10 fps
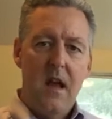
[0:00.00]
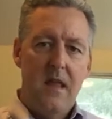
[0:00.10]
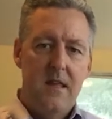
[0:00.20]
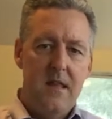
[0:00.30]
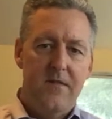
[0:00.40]

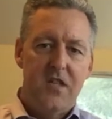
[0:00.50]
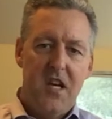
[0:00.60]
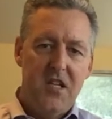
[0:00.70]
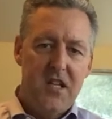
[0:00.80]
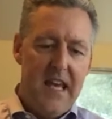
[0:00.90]
and then they've
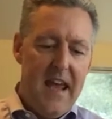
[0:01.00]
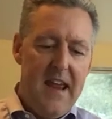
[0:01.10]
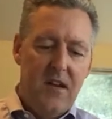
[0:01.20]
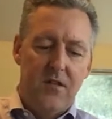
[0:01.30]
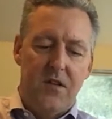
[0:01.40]
changed the
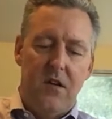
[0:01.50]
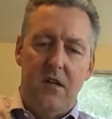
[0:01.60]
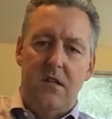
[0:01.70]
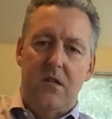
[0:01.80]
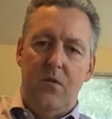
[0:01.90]
angles
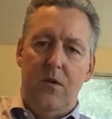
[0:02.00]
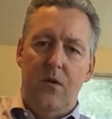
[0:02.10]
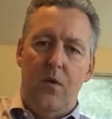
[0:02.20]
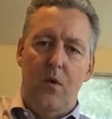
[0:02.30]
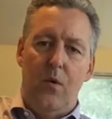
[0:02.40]
on it so when
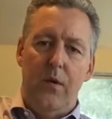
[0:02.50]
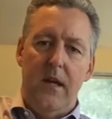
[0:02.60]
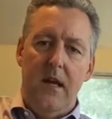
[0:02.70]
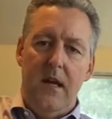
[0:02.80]
you hold it,